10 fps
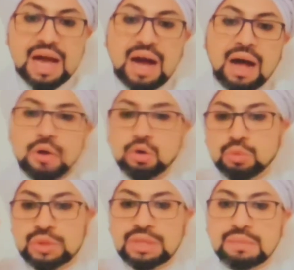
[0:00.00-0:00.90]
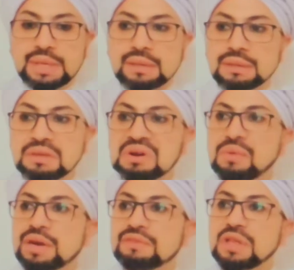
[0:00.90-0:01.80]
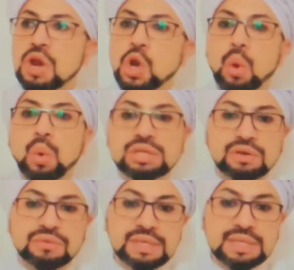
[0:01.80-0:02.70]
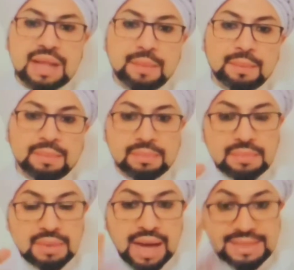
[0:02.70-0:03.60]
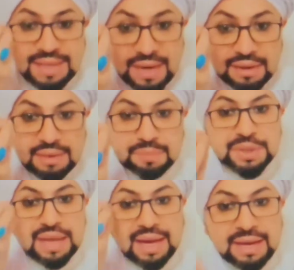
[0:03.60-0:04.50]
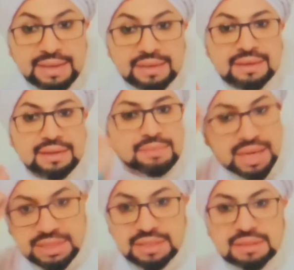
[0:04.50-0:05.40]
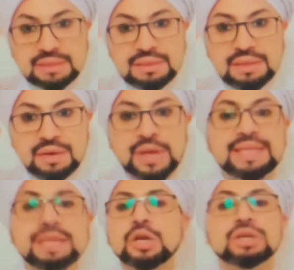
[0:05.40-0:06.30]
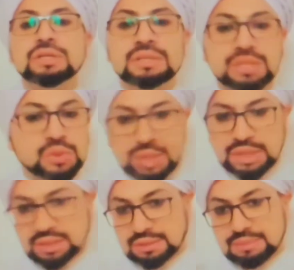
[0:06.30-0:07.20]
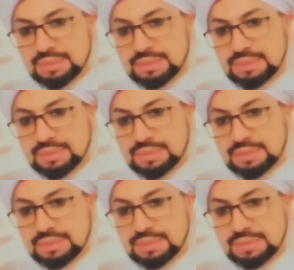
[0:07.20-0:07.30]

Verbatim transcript: Ya'ar al-Muslimin, you are one of the lowest of Islam. Hassan bin Ali, imagine the ridiculous situation.